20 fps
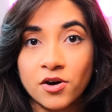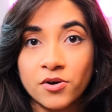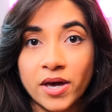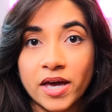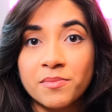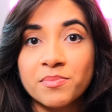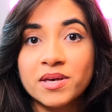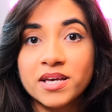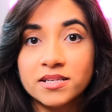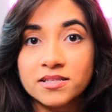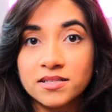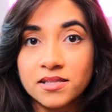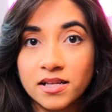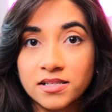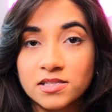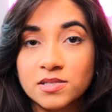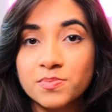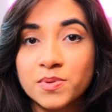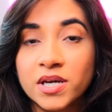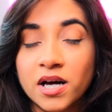Okay. Because
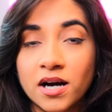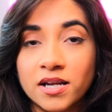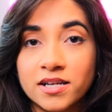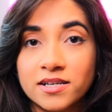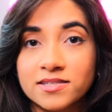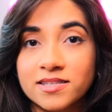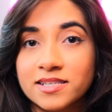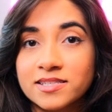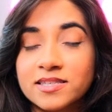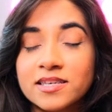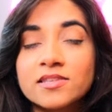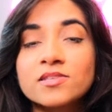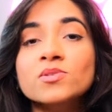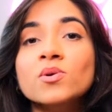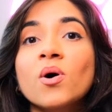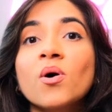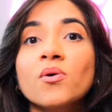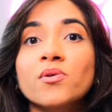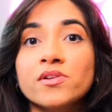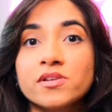let's be honest, I say this
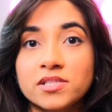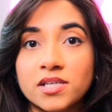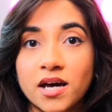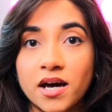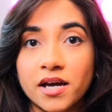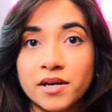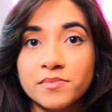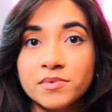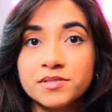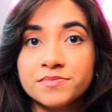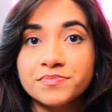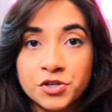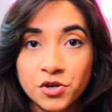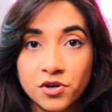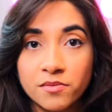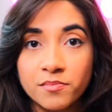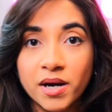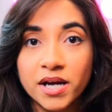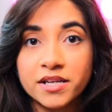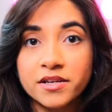all the time your
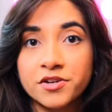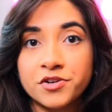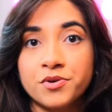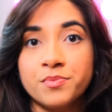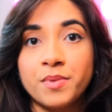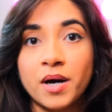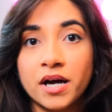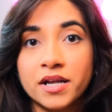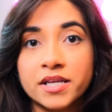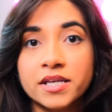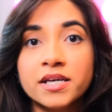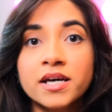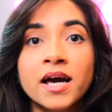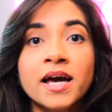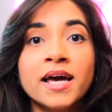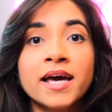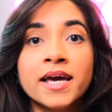mind and your body